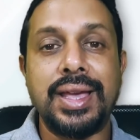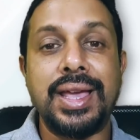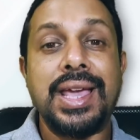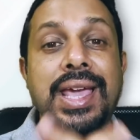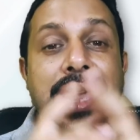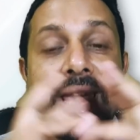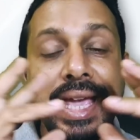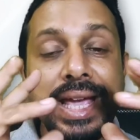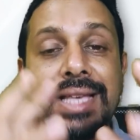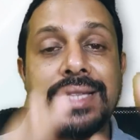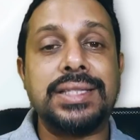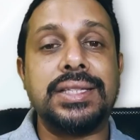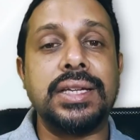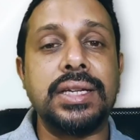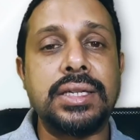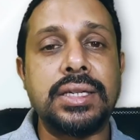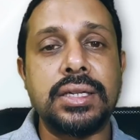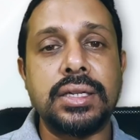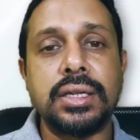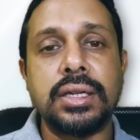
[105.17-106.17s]
Is
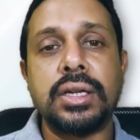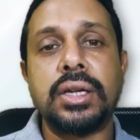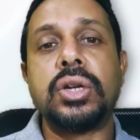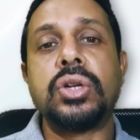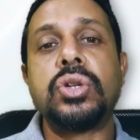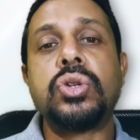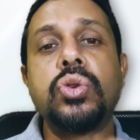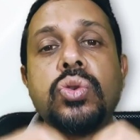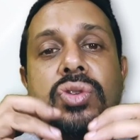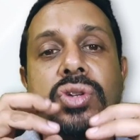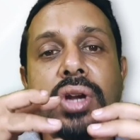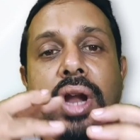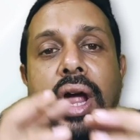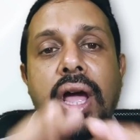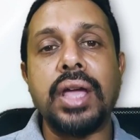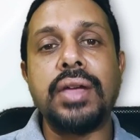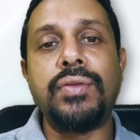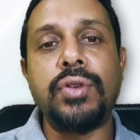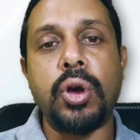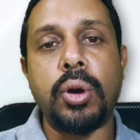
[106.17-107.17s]
it to
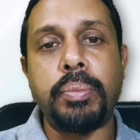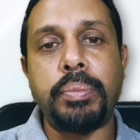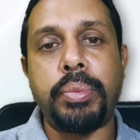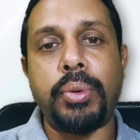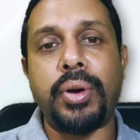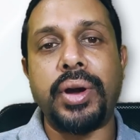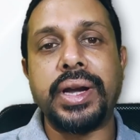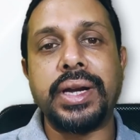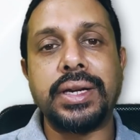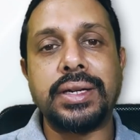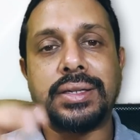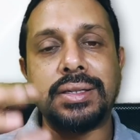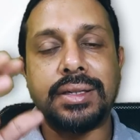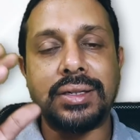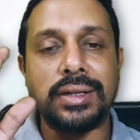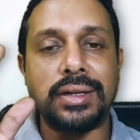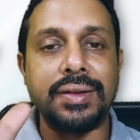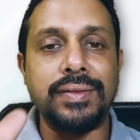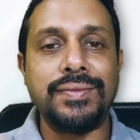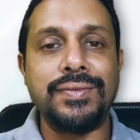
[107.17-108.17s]
drive your point,
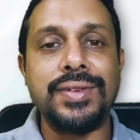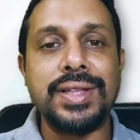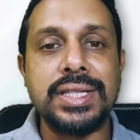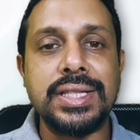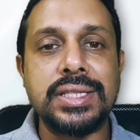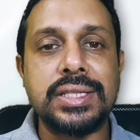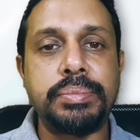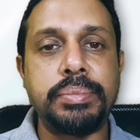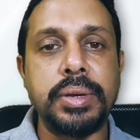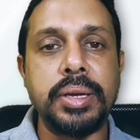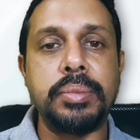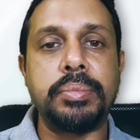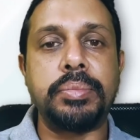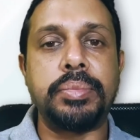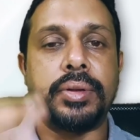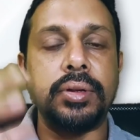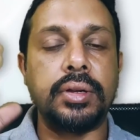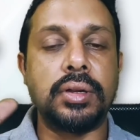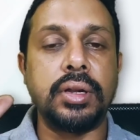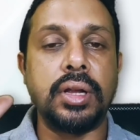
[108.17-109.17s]
convince
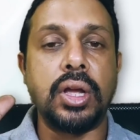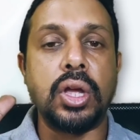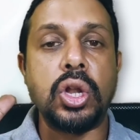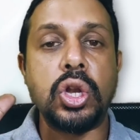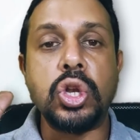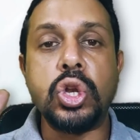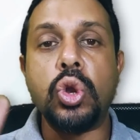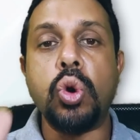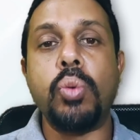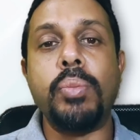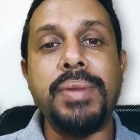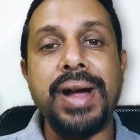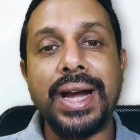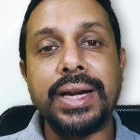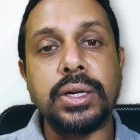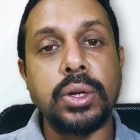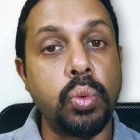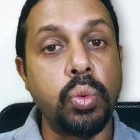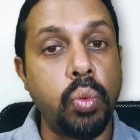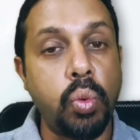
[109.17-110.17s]
people no
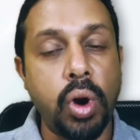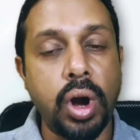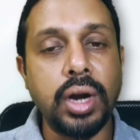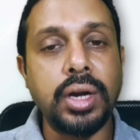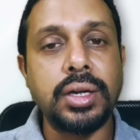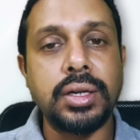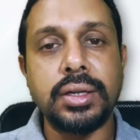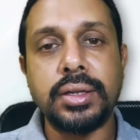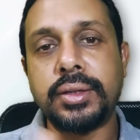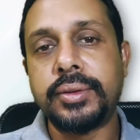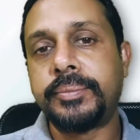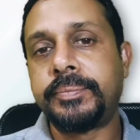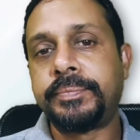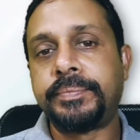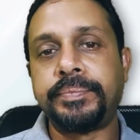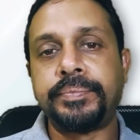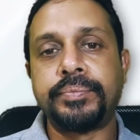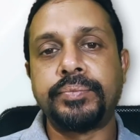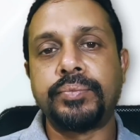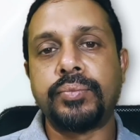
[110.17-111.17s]
matter what?
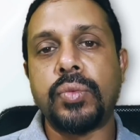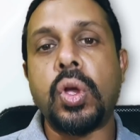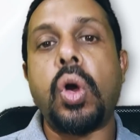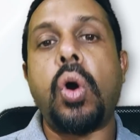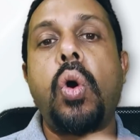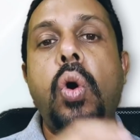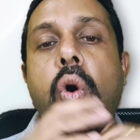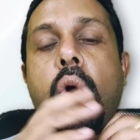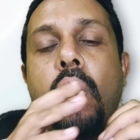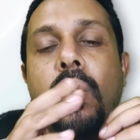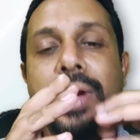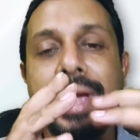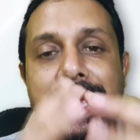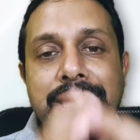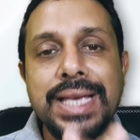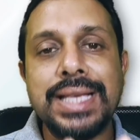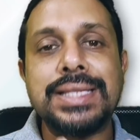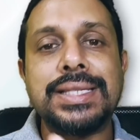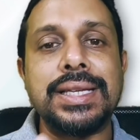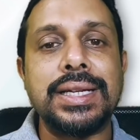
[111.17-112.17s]
Or
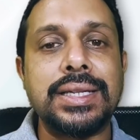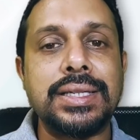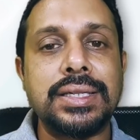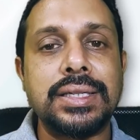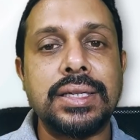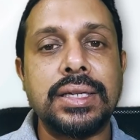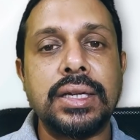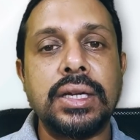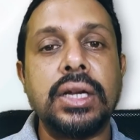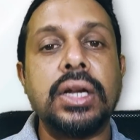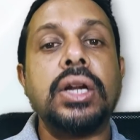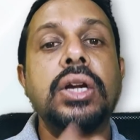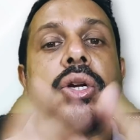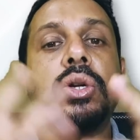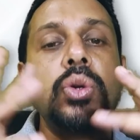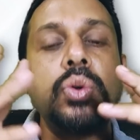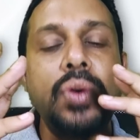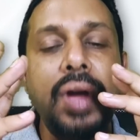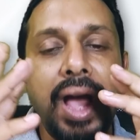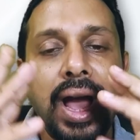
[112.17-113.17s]
is it to
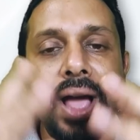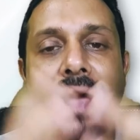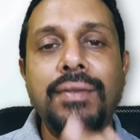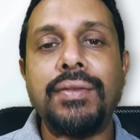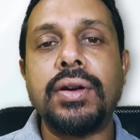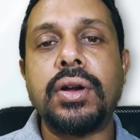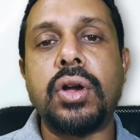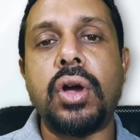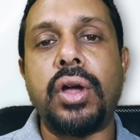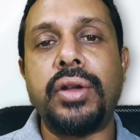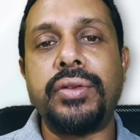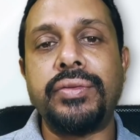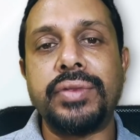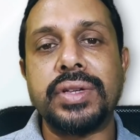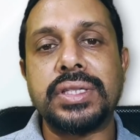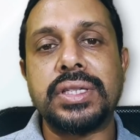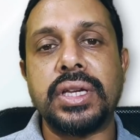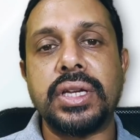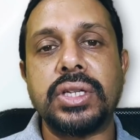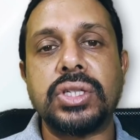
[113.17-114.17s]
have a
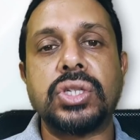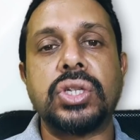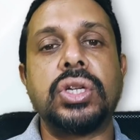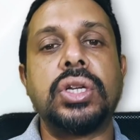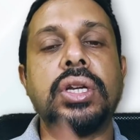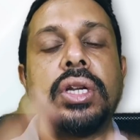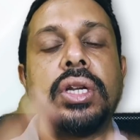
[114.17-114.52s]
conversation